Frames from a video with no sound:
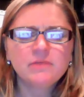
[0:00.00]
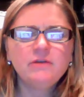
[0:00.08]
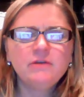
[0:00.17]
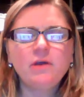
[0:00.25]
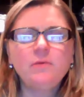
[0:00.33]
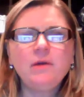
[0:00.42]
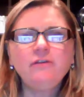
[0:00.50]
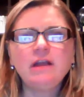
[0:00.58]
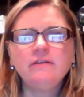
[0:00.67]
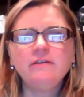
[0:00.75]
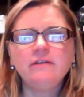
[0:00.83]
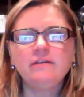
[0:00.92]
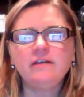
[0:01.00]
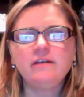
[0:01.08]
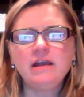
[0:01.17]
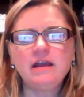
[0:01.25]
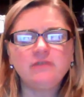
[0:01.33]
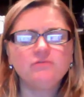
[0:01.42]
So I want you guys to
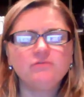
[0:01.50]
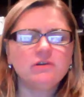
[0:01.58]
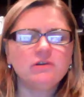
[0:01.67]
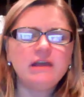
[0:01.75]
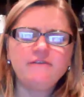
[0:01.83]
sit and really